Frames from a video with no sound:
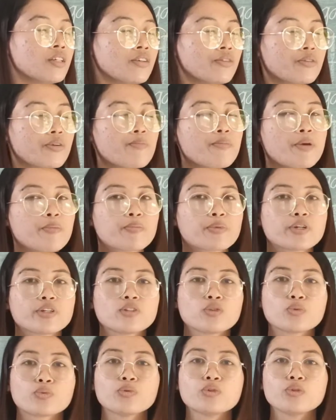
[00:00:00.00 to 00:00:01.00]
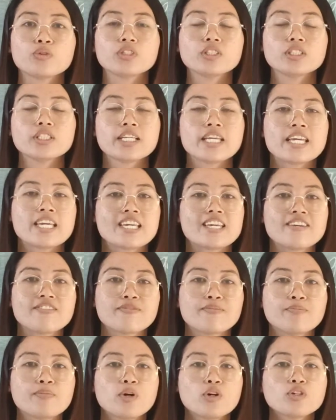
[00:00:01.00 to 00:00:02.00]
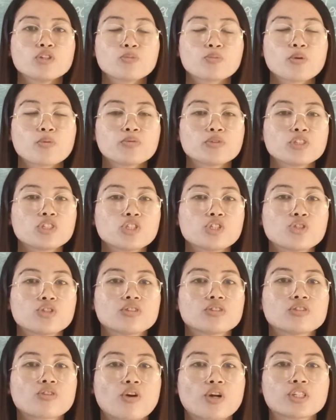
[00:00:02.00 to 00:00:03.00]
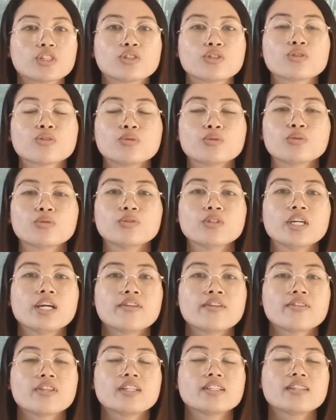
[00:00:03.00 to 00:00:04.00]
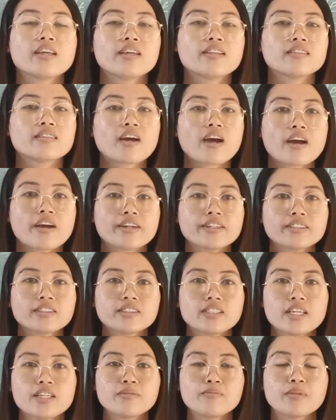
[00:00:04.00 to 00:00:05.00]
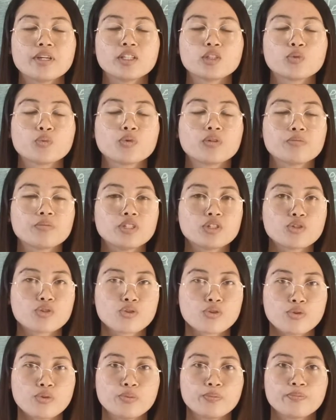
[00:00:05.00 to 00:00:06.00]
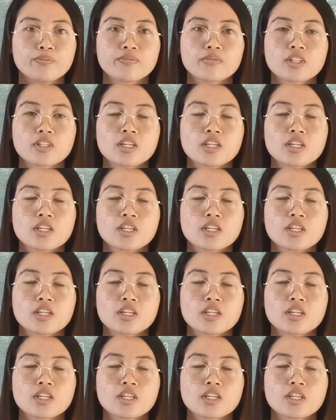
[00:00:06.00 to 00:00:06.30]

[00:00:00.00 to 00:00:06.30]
Remember the rule, if both propositions are true, then the entire statement will be true.